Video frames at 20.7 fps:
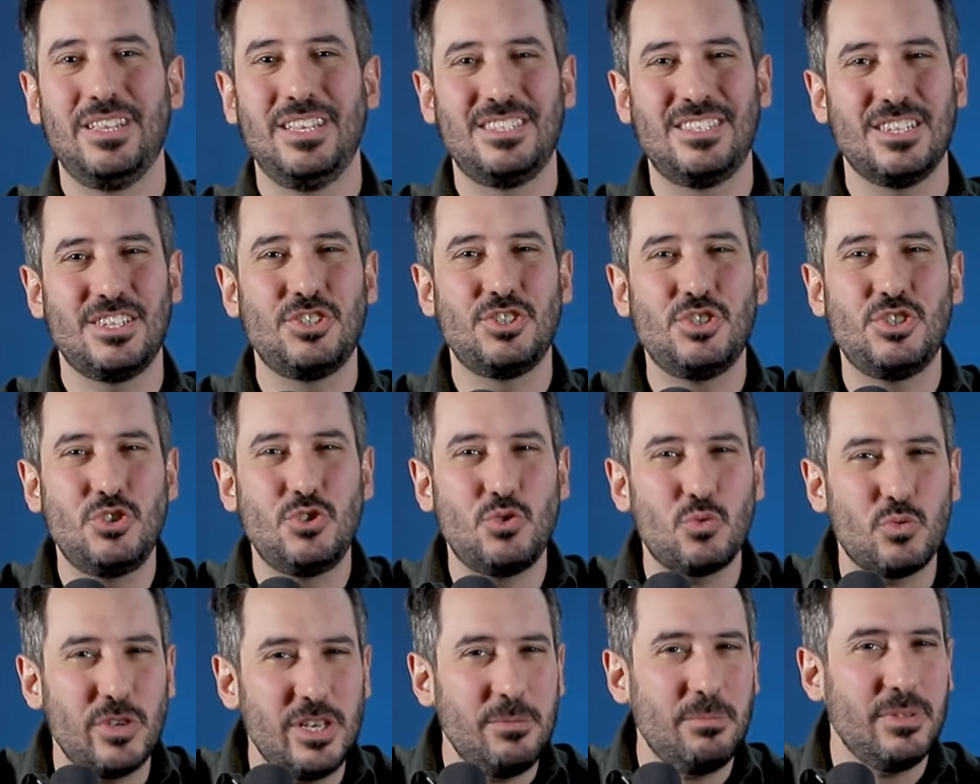but it's
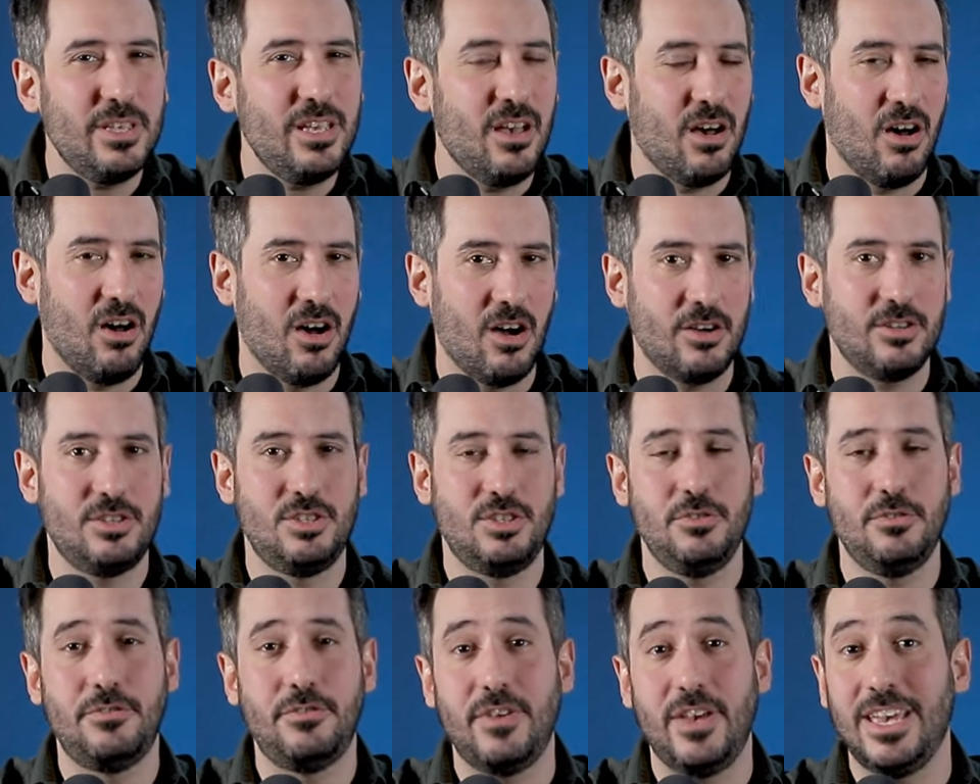extremely hard
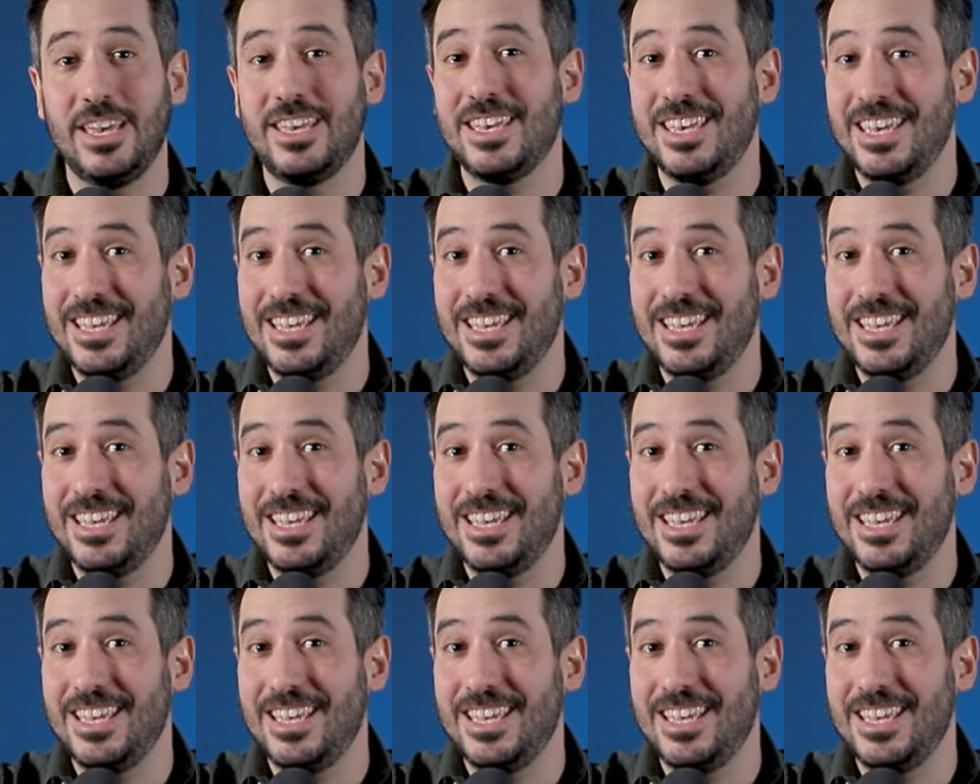to fake